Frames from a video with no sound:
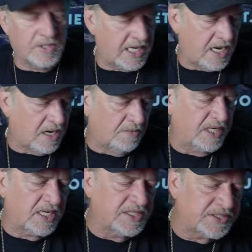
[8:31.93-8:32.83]
out
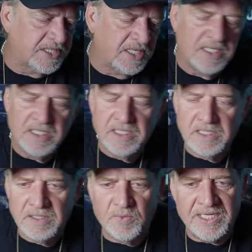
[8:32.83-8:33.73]
because
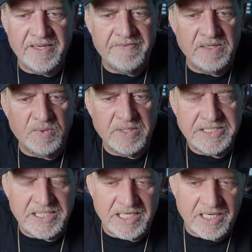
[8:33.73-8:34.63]
we live in a
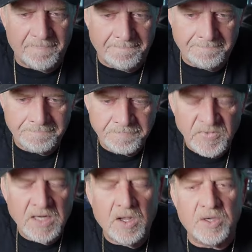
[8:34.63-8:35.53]
regime.
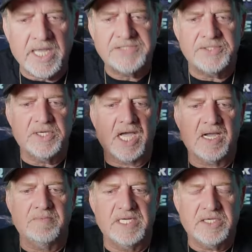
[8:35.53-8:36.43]
Okay, so you got
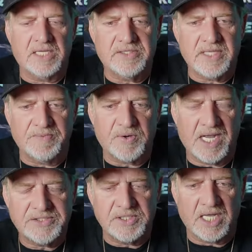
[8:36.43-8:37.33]
government, you got the
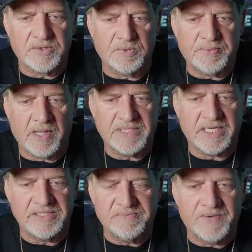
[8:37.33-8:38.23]
Democrats, you got the
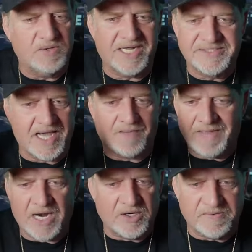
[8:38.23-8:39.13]
Republicans. Your vote does not
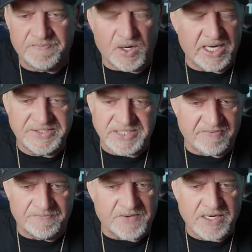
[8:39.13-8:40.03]
matter. Your vote has never
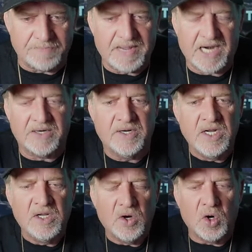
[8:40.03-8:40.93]
fucking mattered.
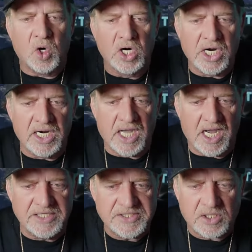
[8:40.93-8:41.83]

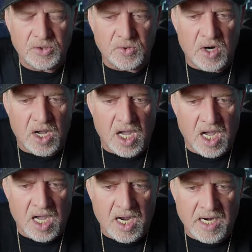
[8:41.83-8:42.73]
Organized
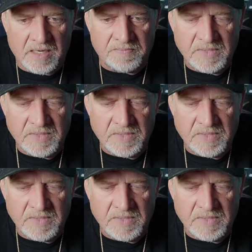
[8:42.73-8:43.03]
crime